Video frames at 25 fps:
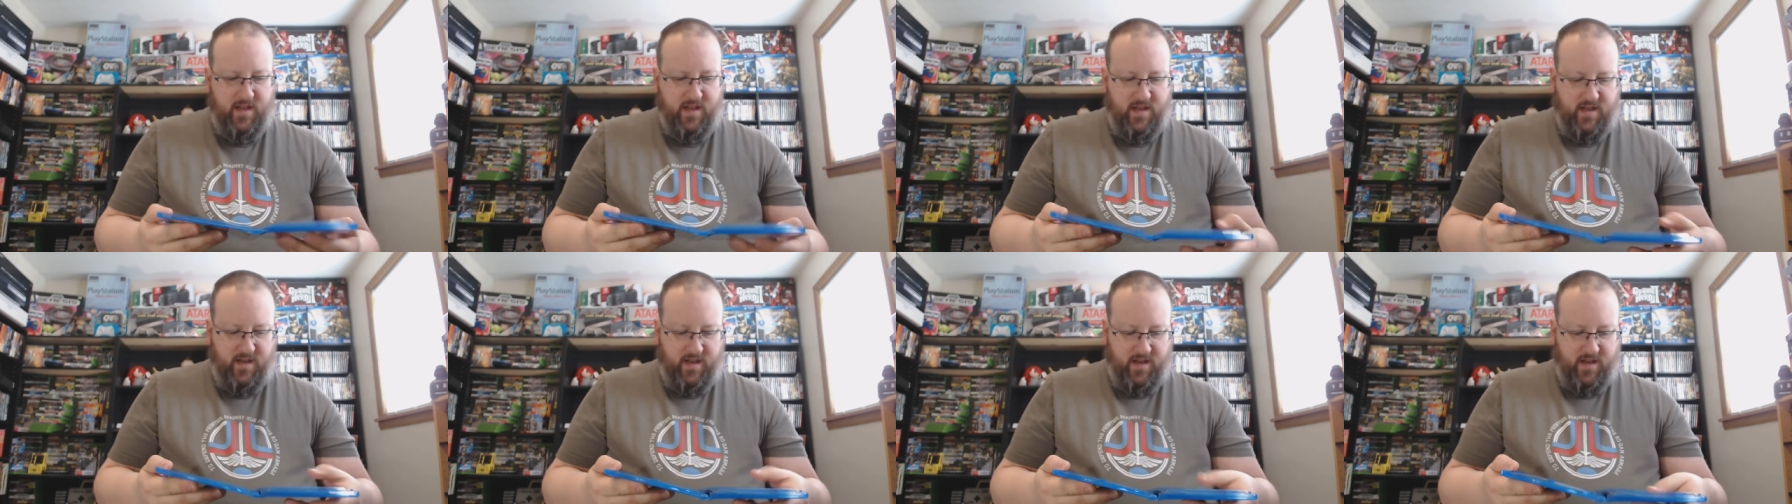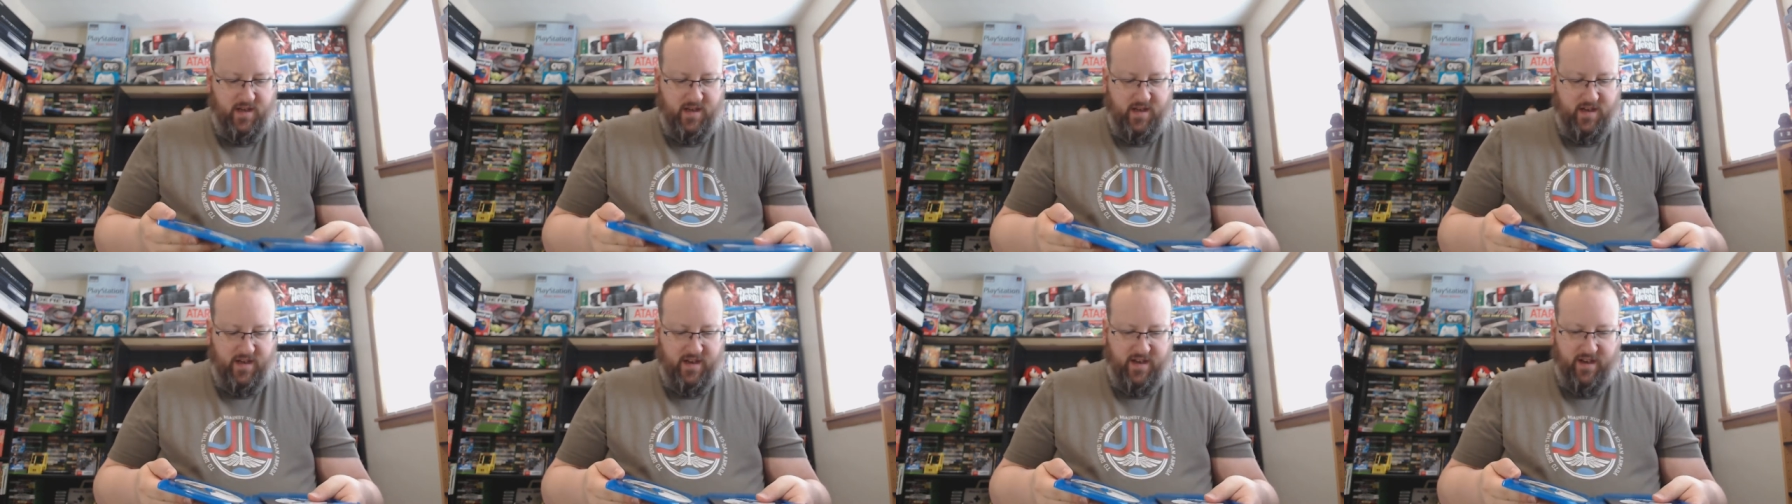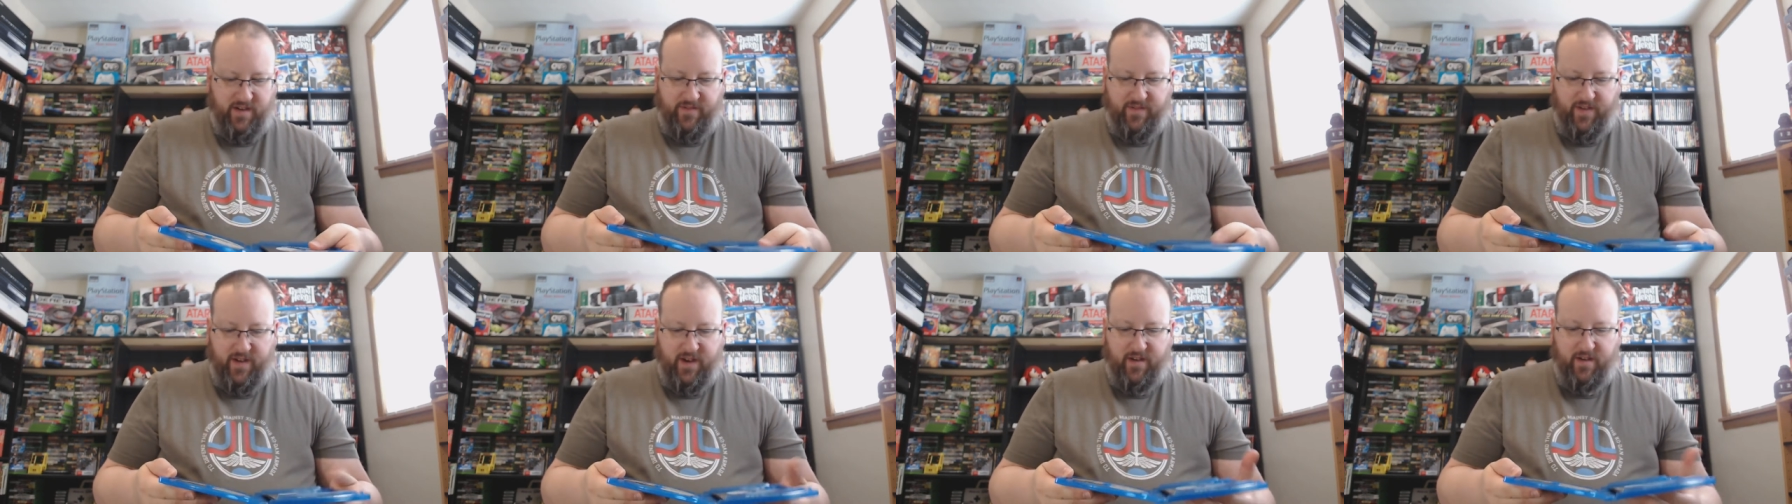Ah,
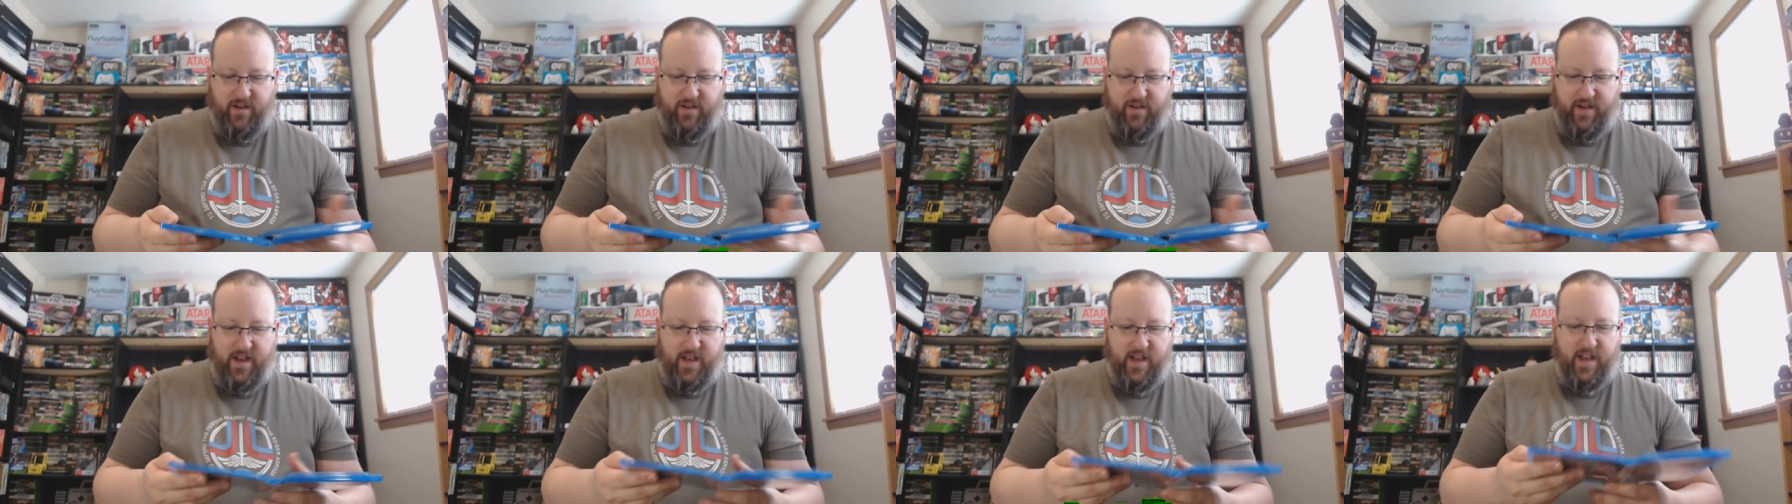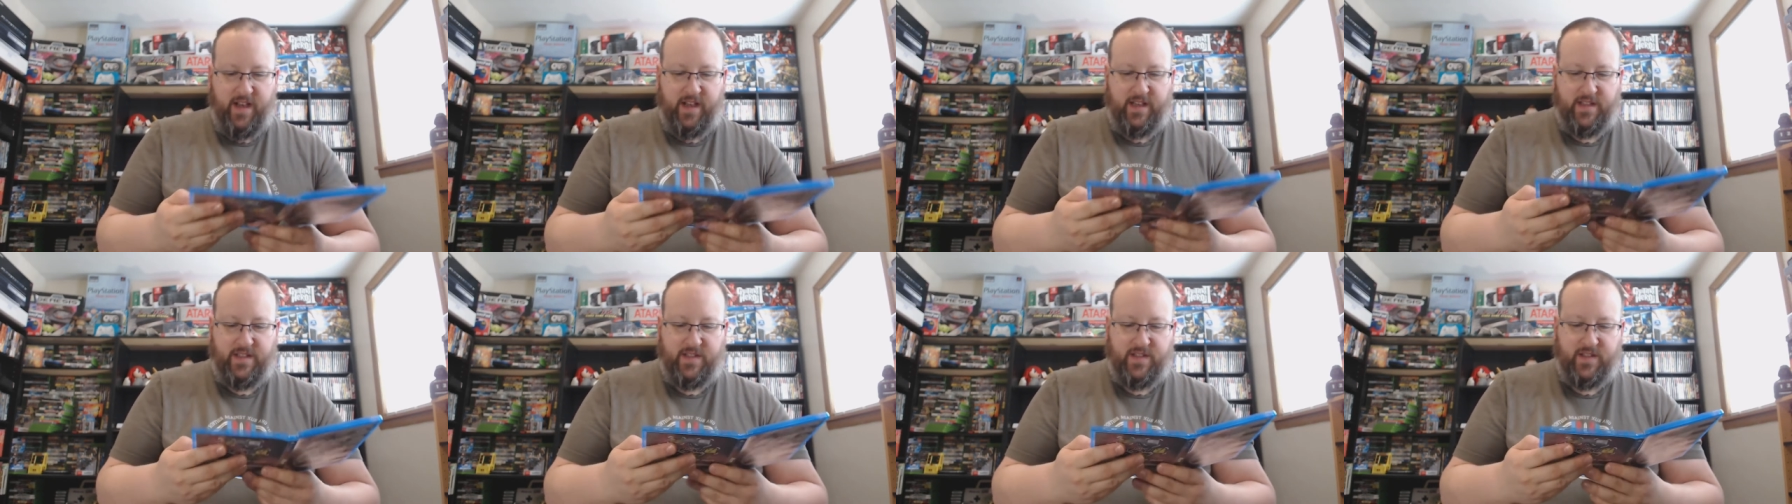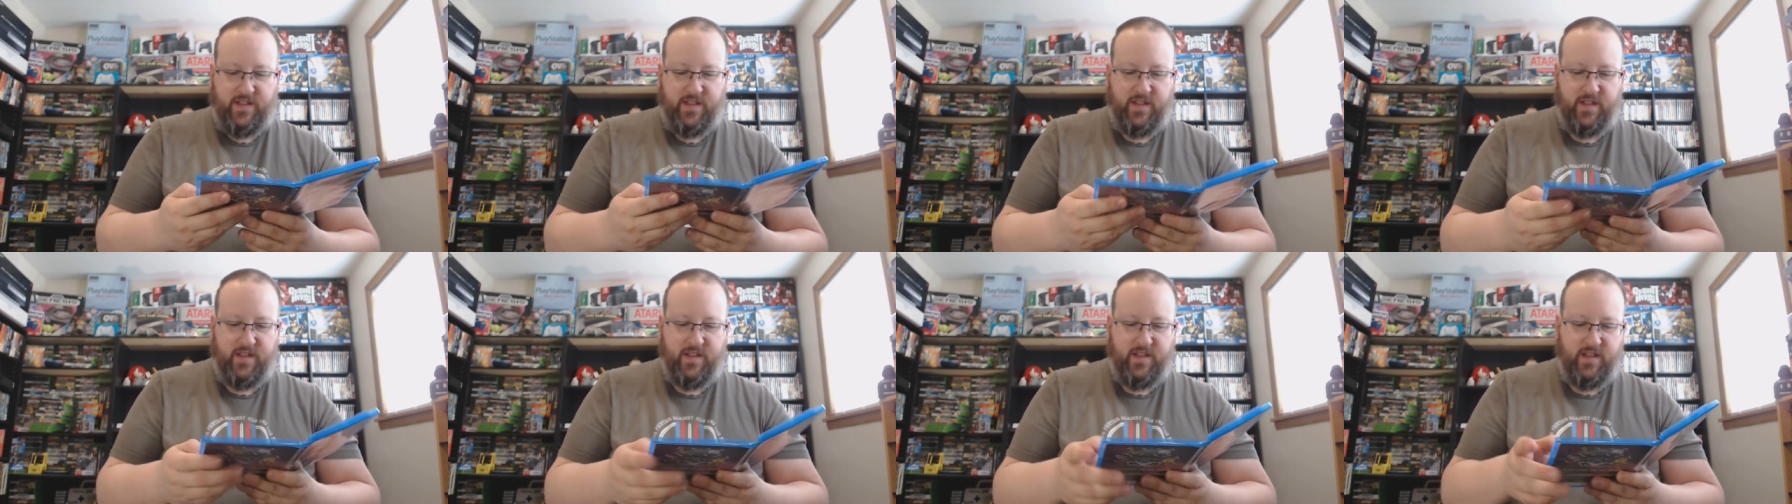very nice.